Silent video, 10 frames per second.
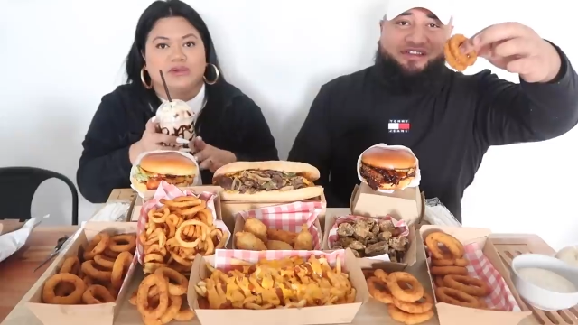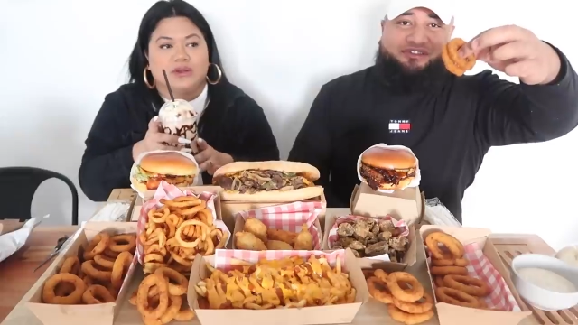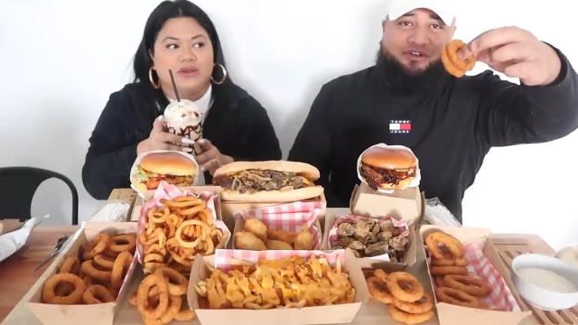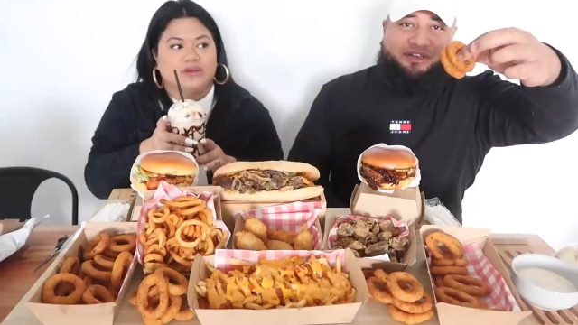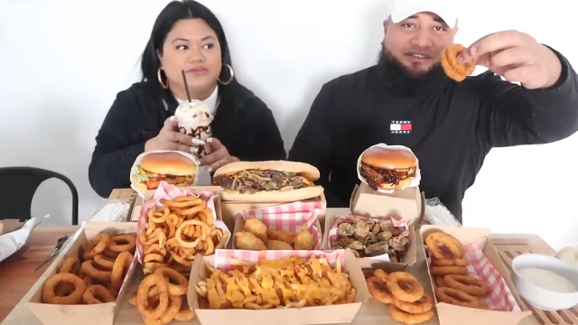
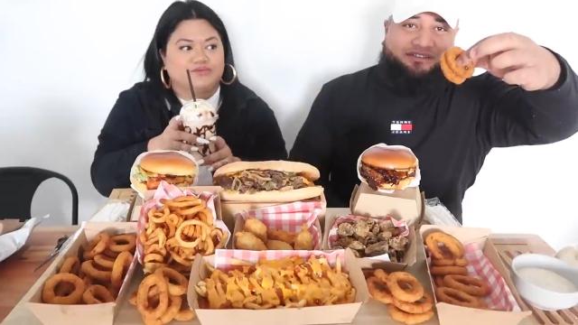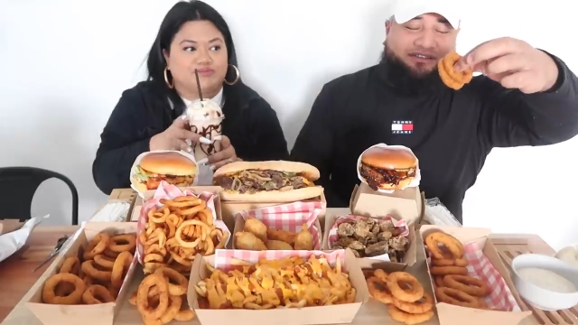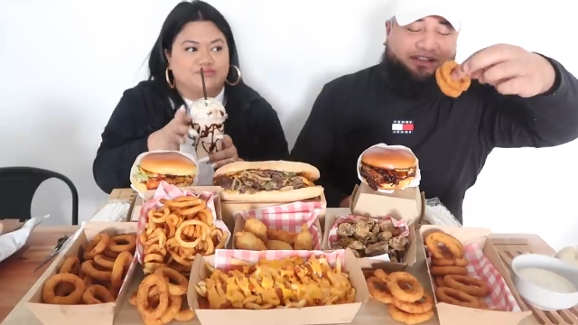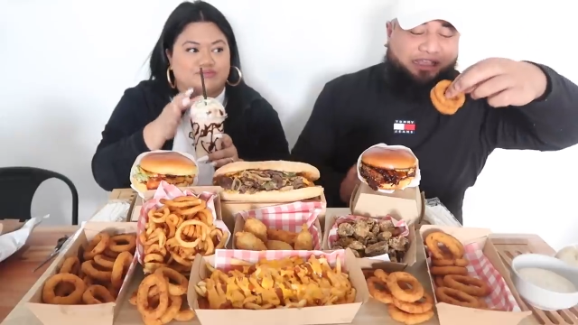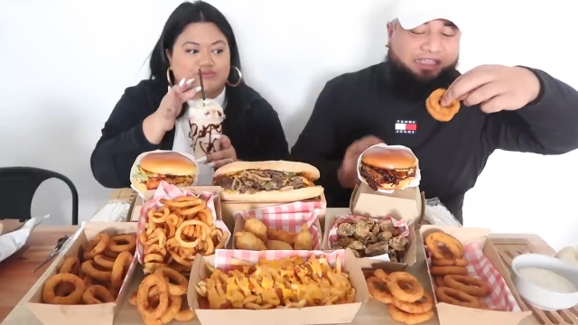Speaker 1: first, guys.
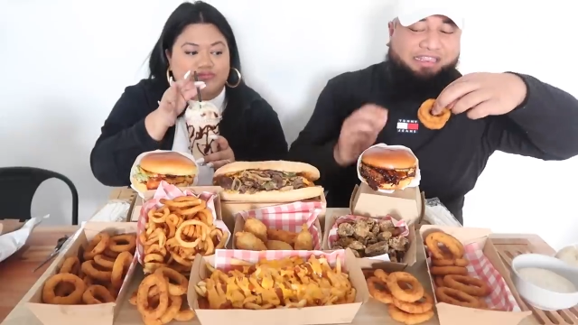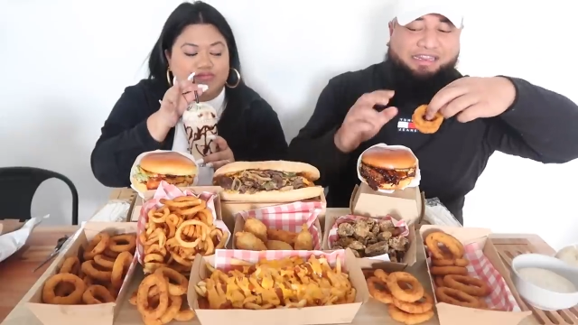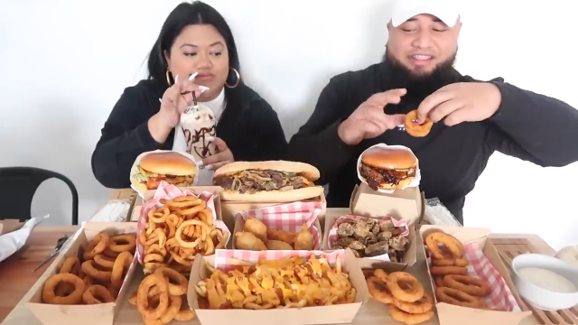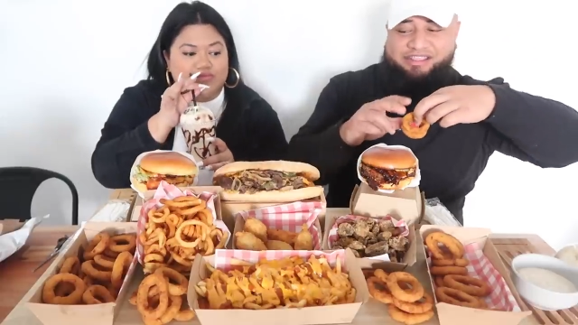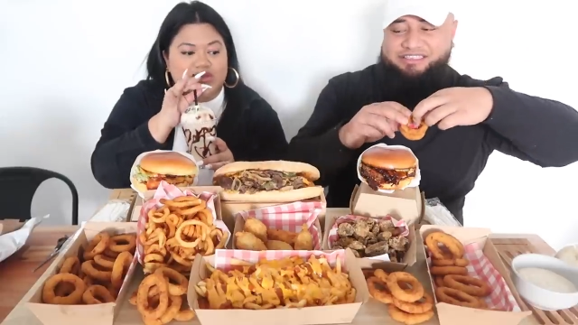Onion
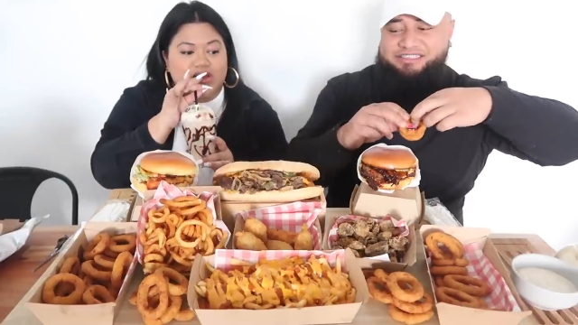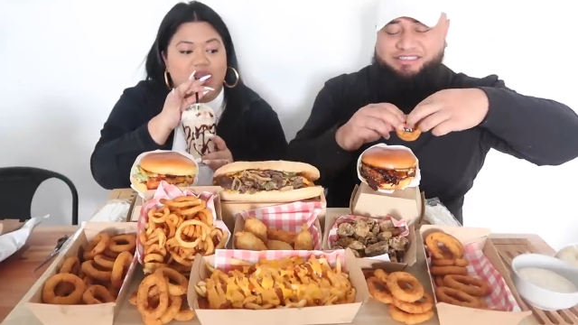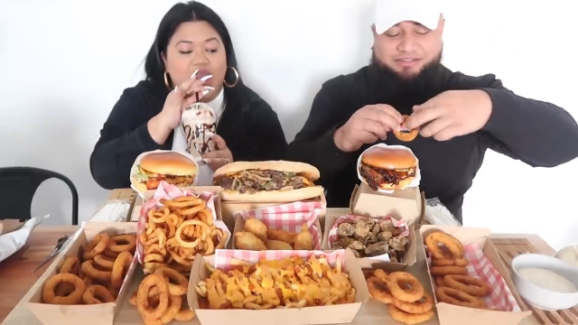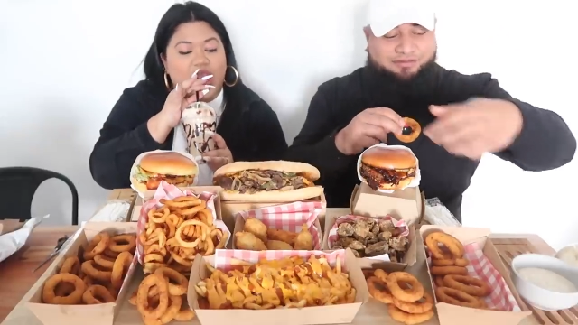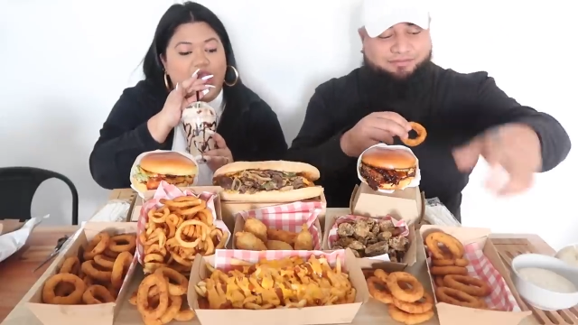
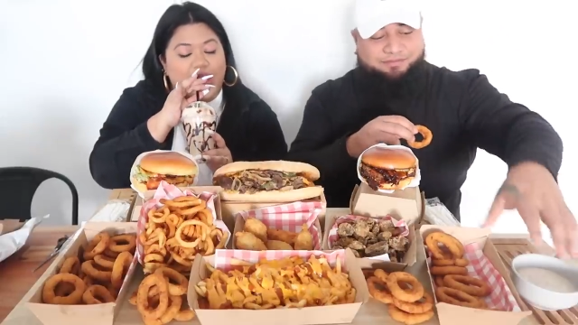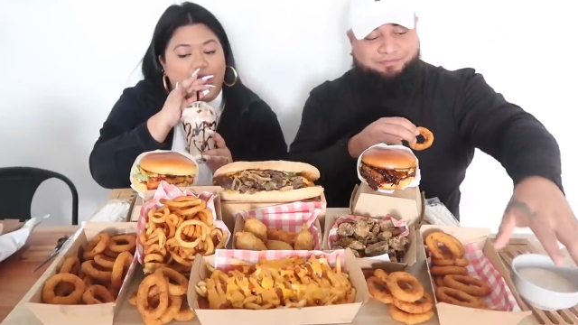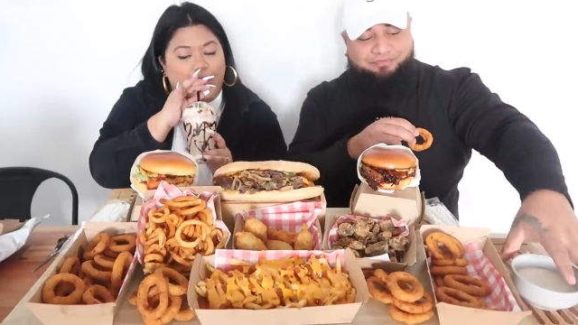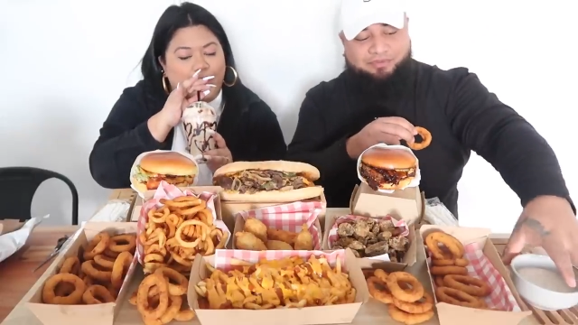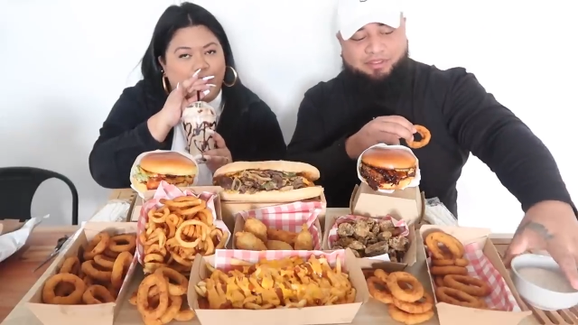rings.
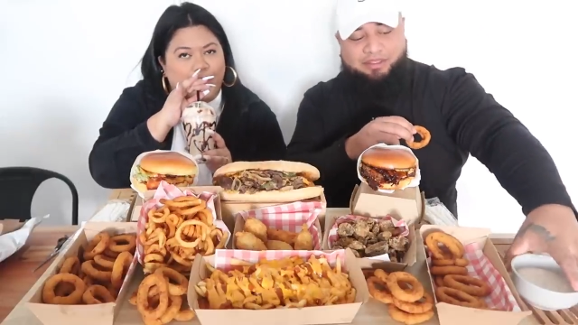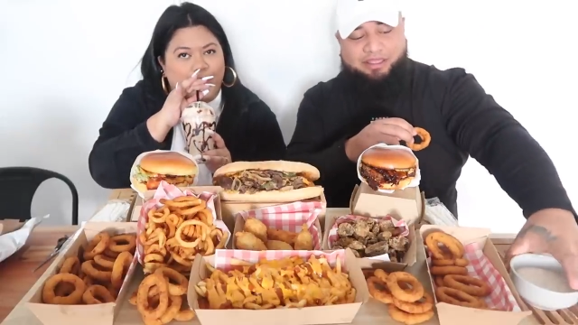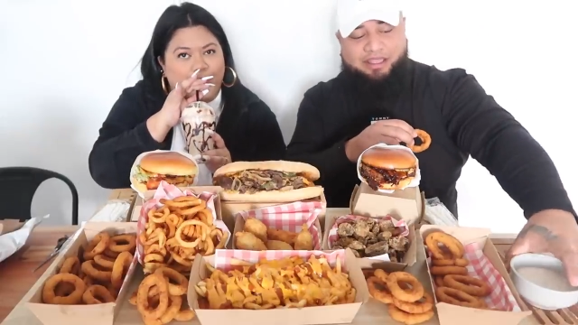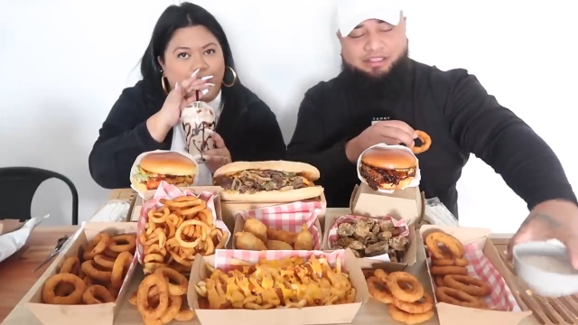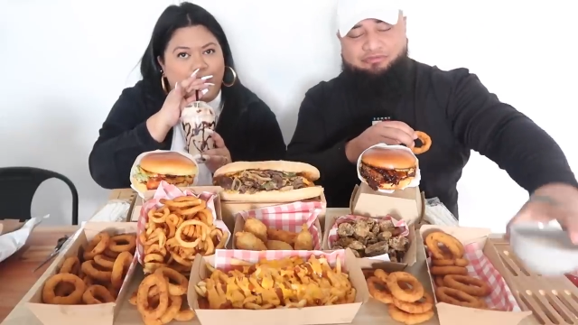
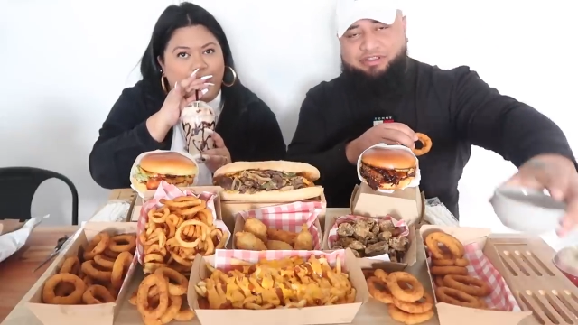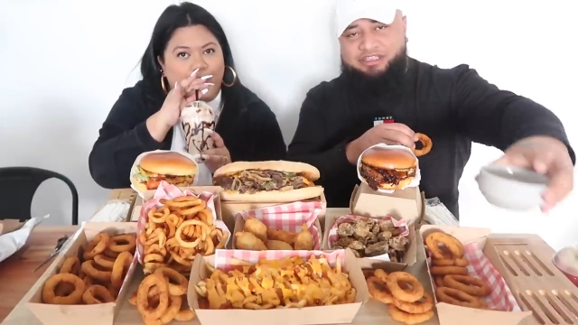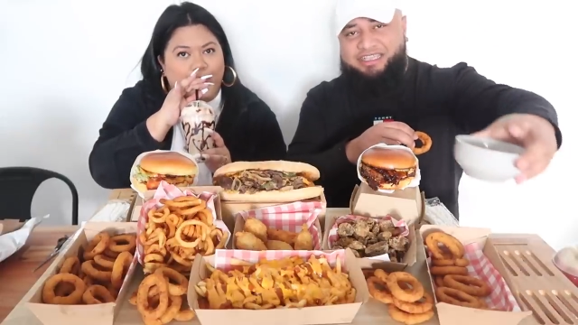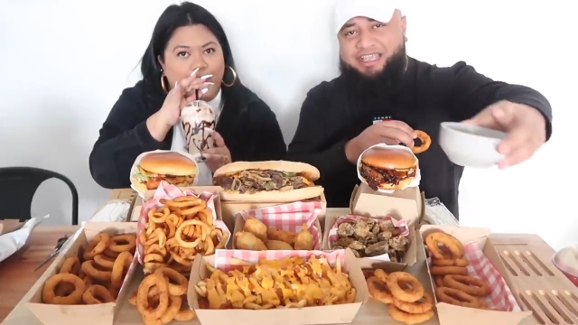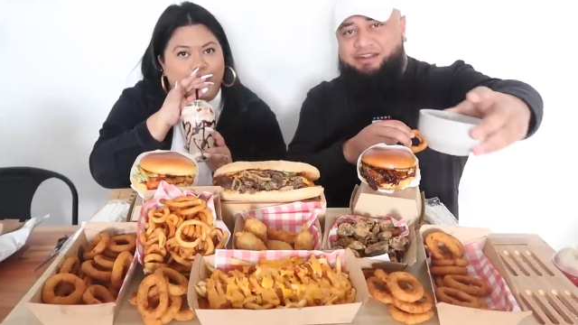Onion
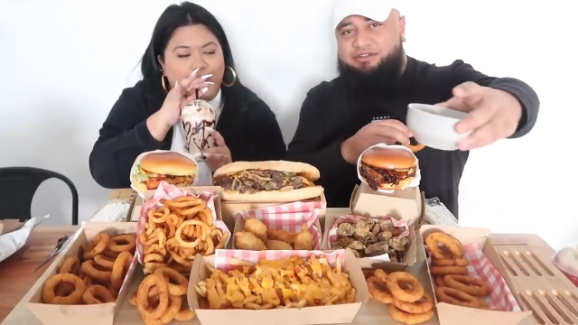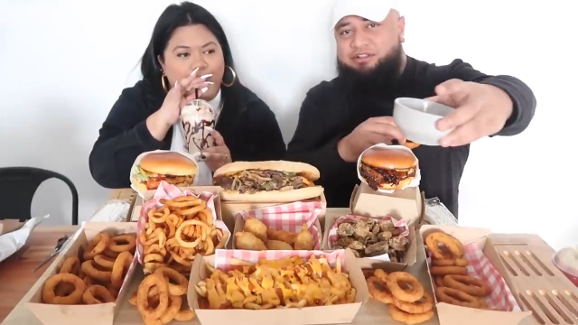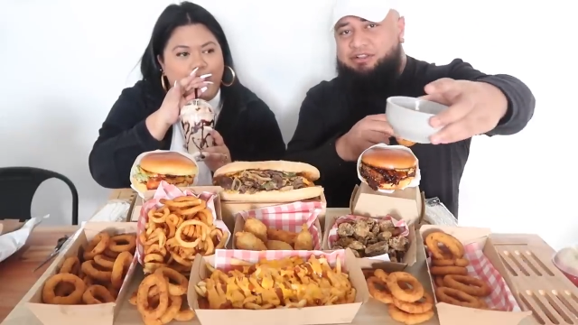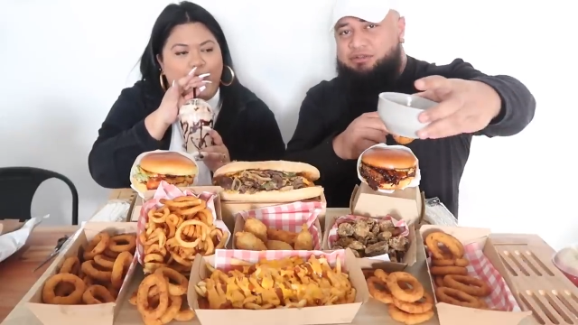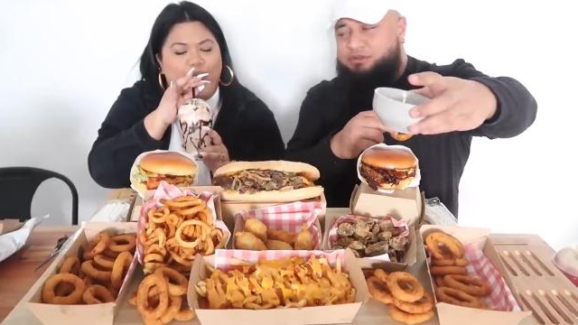rings and
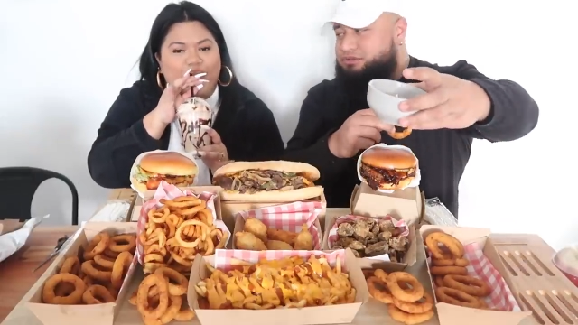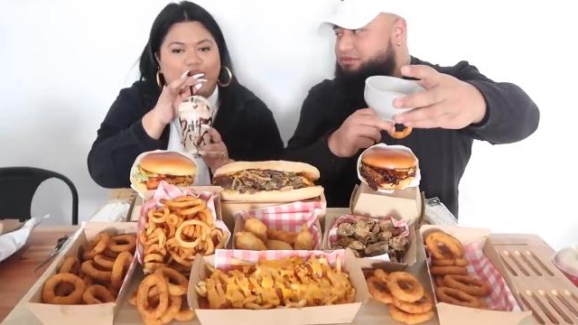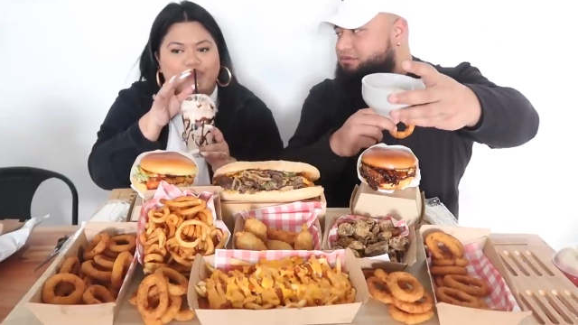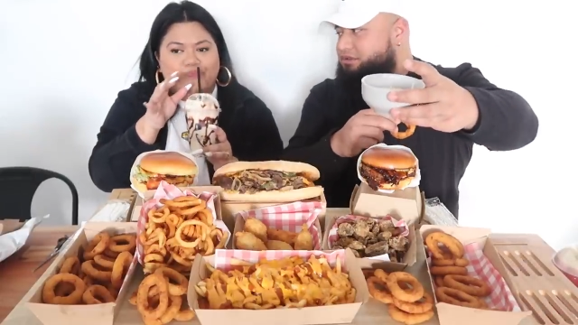what sauce we